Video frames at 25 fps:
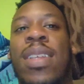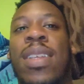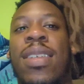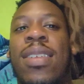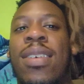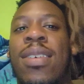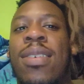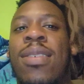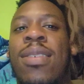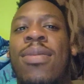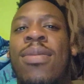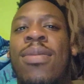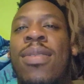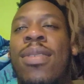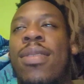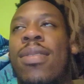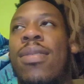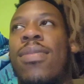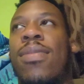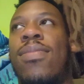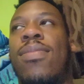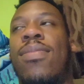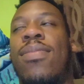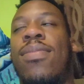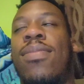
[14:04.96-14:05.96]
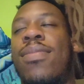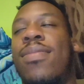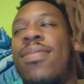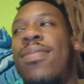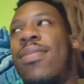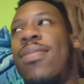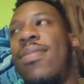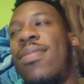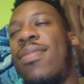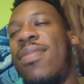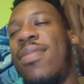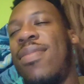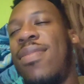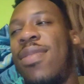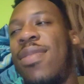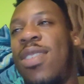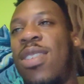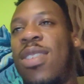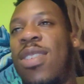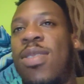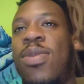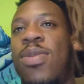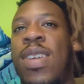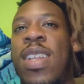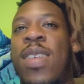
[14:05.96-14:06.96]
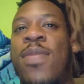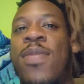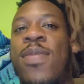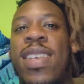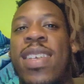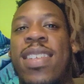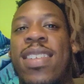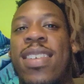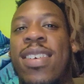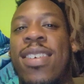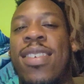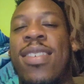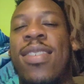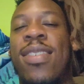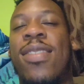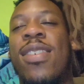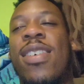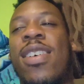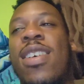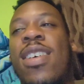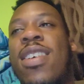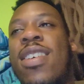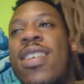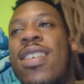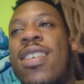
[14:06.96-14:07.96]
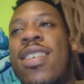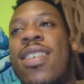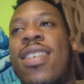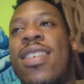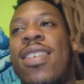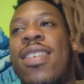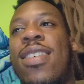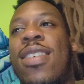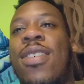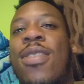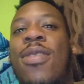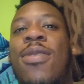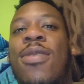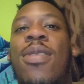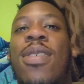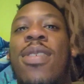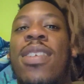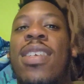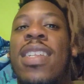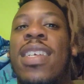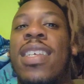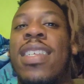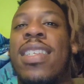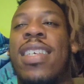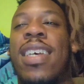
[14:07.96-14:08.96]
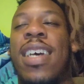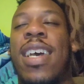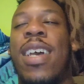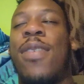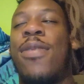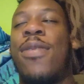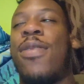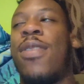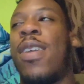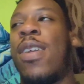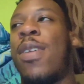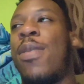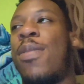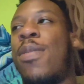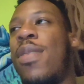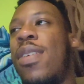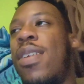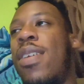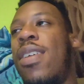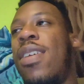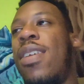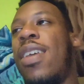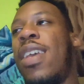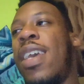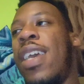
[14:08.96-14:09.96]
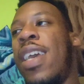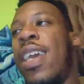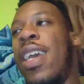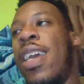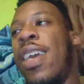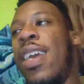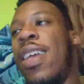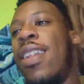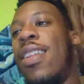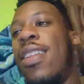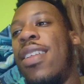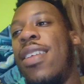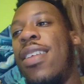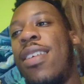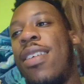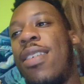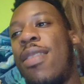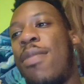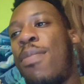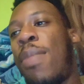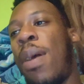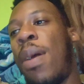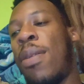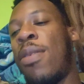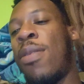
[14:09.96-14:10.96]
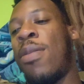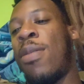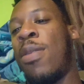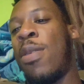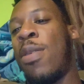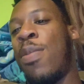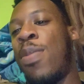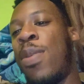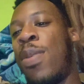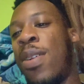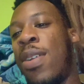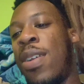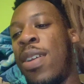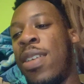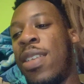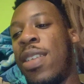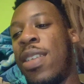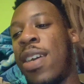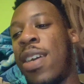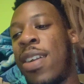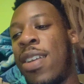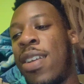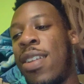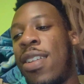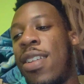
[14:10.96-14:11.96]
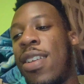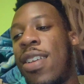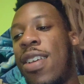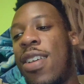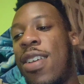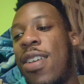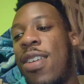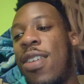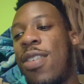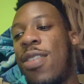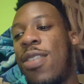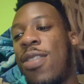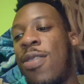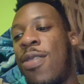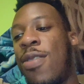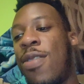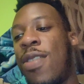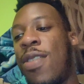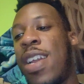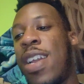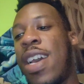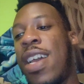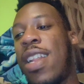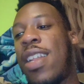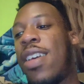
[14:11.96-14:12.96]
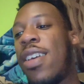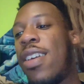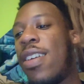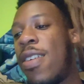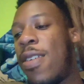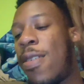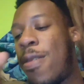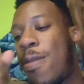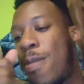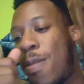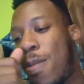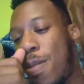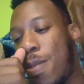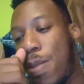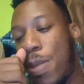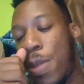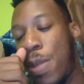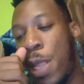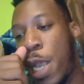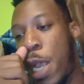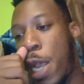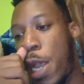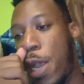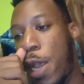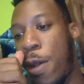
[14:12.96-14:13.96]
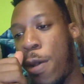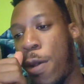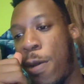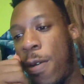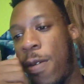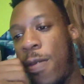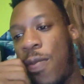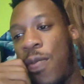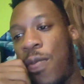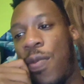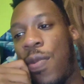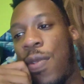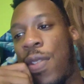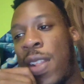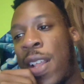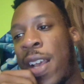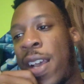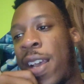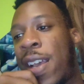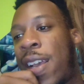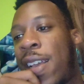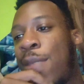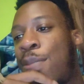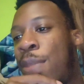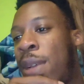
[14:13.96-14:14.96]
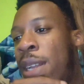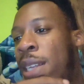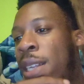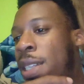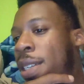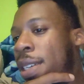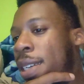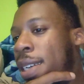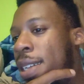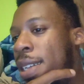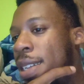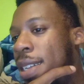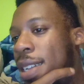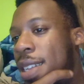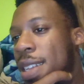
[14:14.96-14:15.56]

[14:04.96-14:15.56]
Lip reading: ago, well, 20 minutes ago, according to this time frame, and popped on the computer and started going at it. Now, like I mentioned